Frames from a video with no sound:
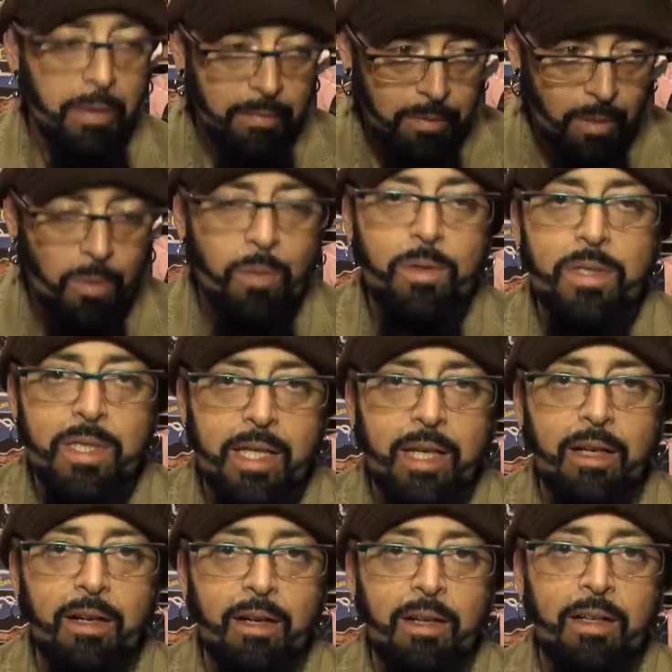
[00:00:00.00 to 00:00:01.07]
Of course
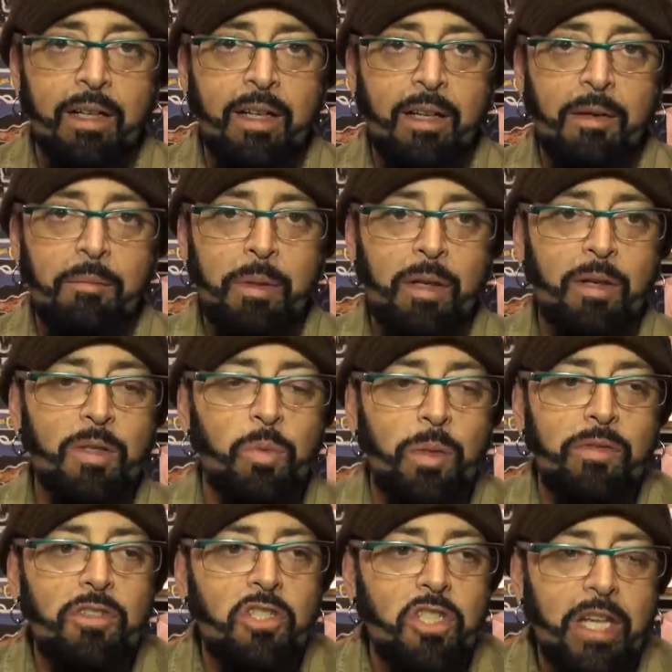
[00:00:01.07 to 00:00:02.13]
they are, because
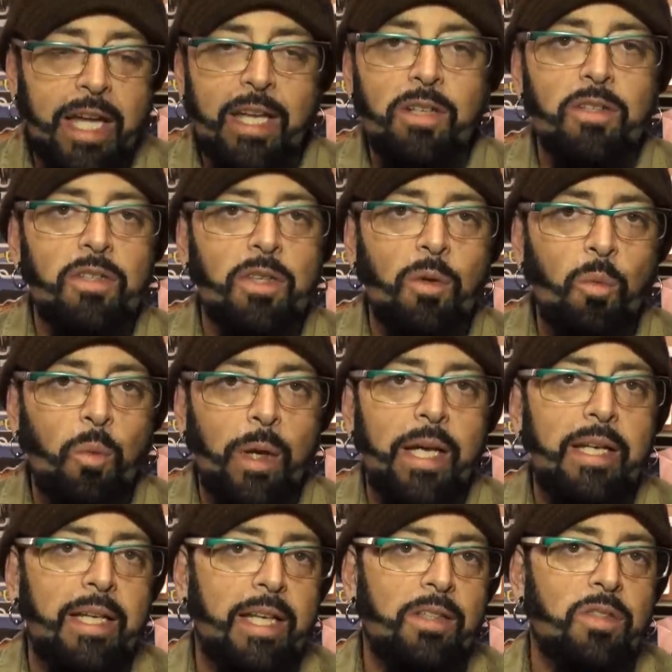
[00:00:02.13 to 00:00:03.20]
we've changed the
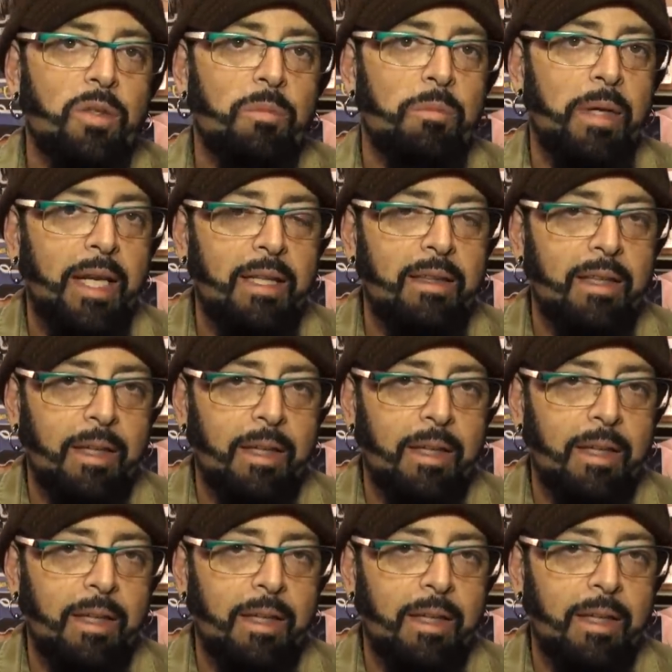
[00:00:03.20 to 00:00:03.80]
way nature made